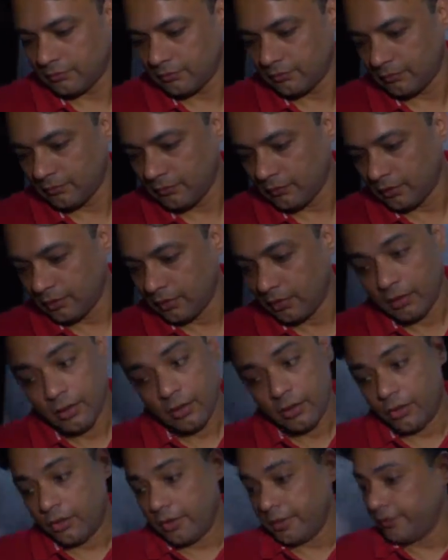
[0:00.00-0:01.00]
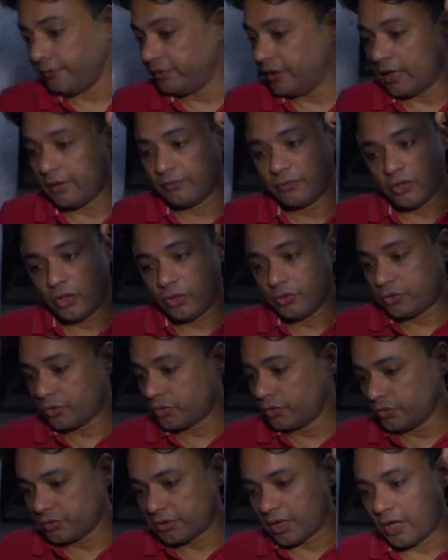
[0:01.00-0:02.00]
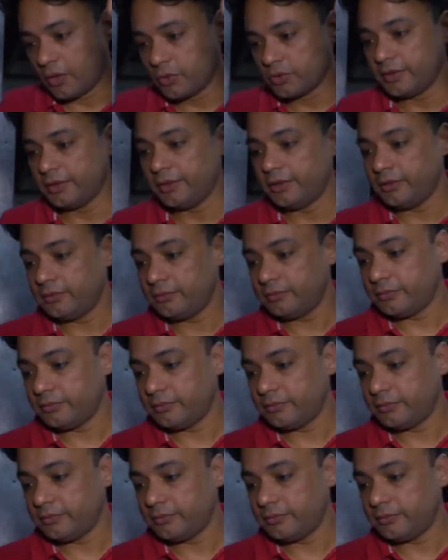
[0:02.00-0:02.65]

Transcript: of trial and error. Oh, we have gone through thousand,